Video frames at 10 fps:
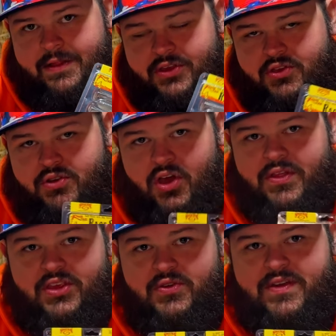you know
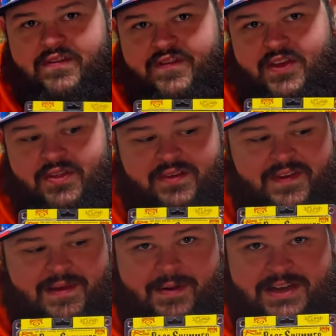that you can feel the
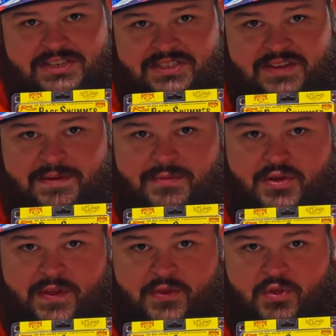vibrations of it
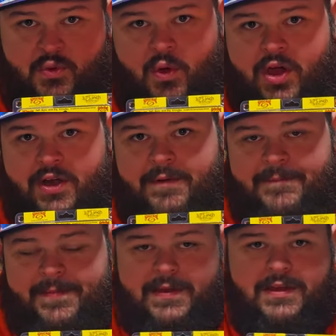moving through the water.
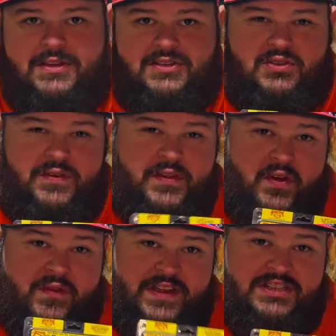So if
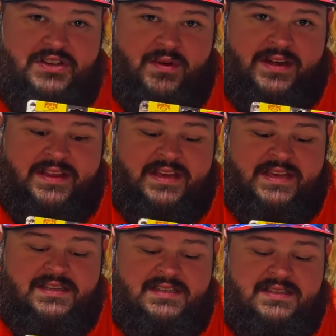you're fishing one of
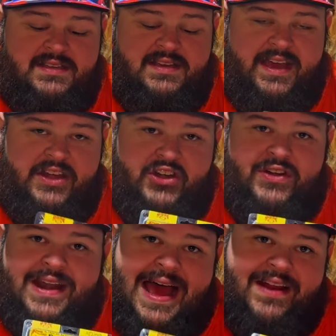these and you're
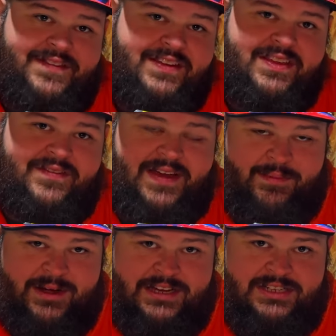not feeling the
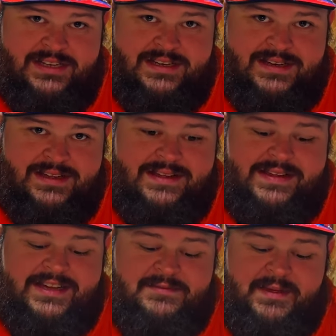vibration,
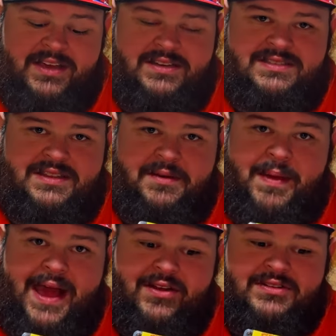it's because the
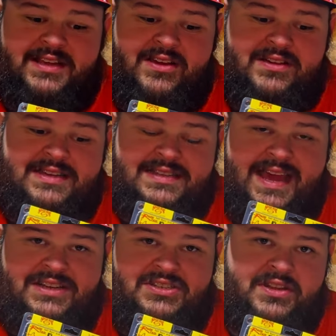Paddletail is
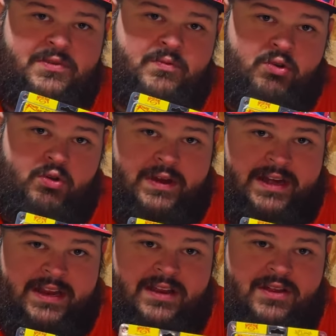actually
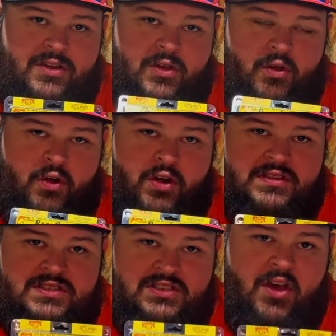ruining or
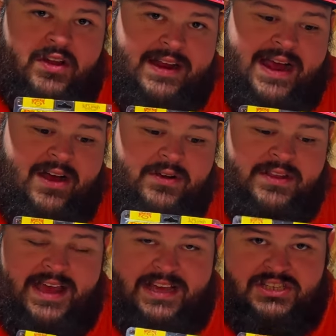stalling out
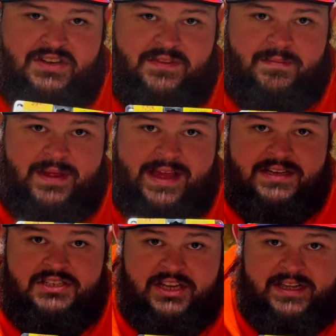the action of the
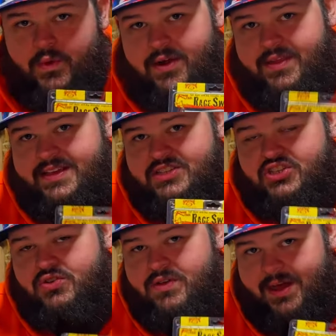bladed jig. Where these
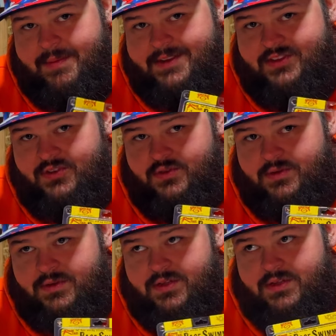do come
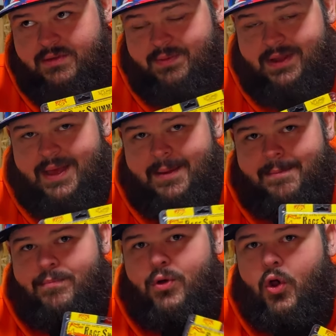into play
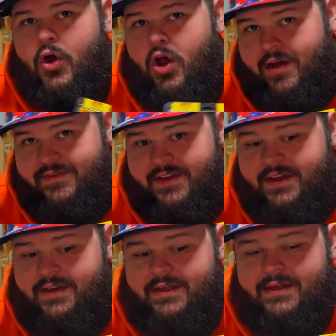more
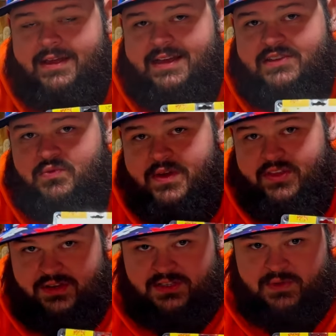often is
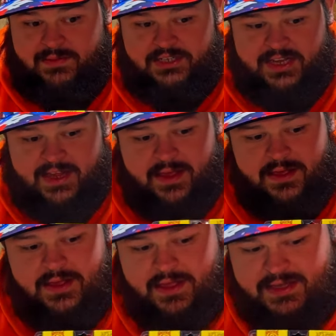with your swim jig.
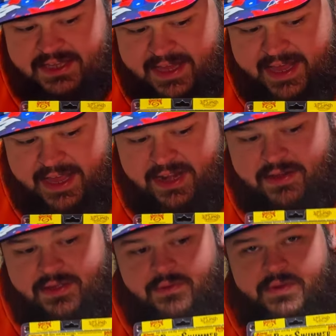Because again,
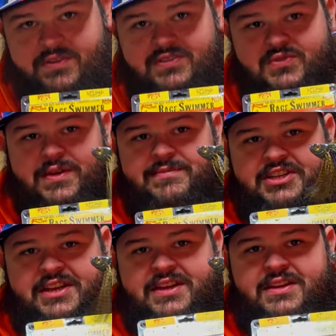with your swim
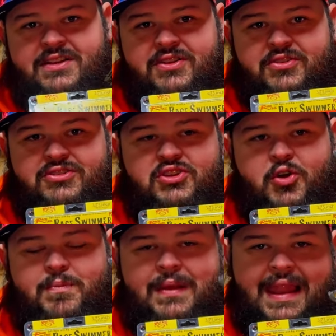jig, there's
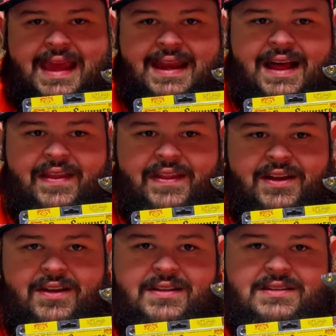no blade on
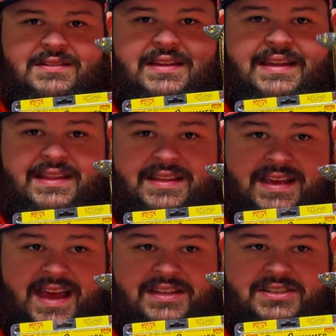there to get the
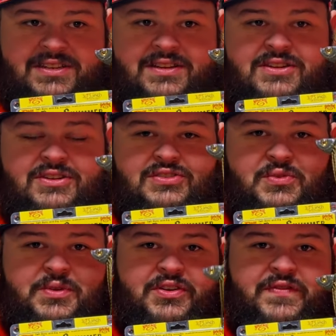action.
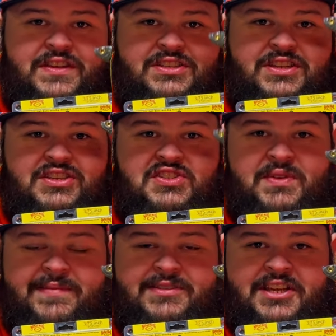So when you're fishing a
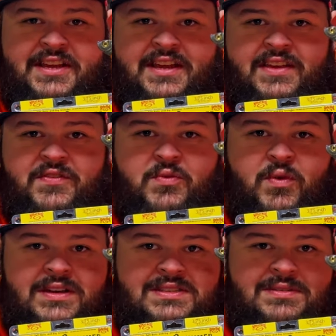swim jig, if you
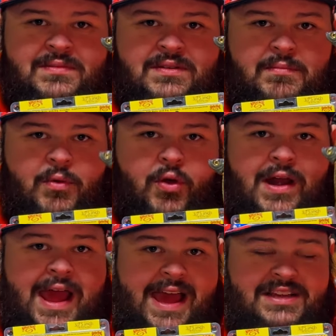want some
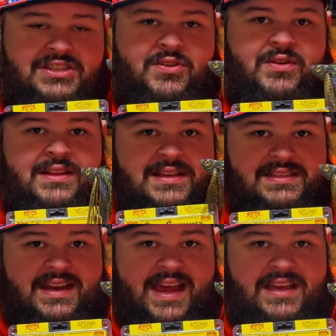more action or
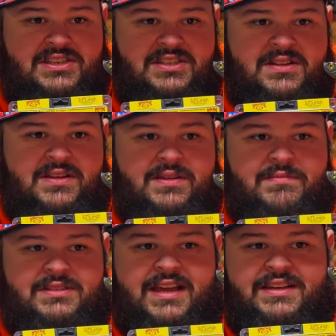illicit action
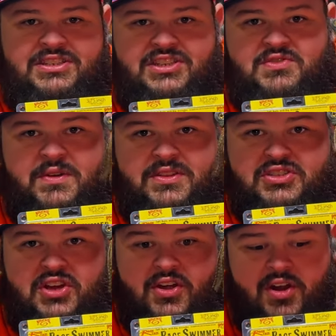besides just what the
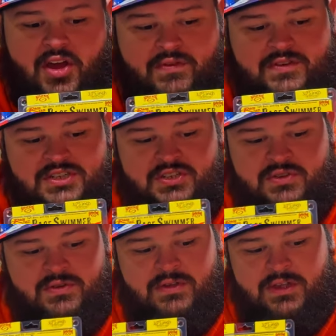skirt offers you,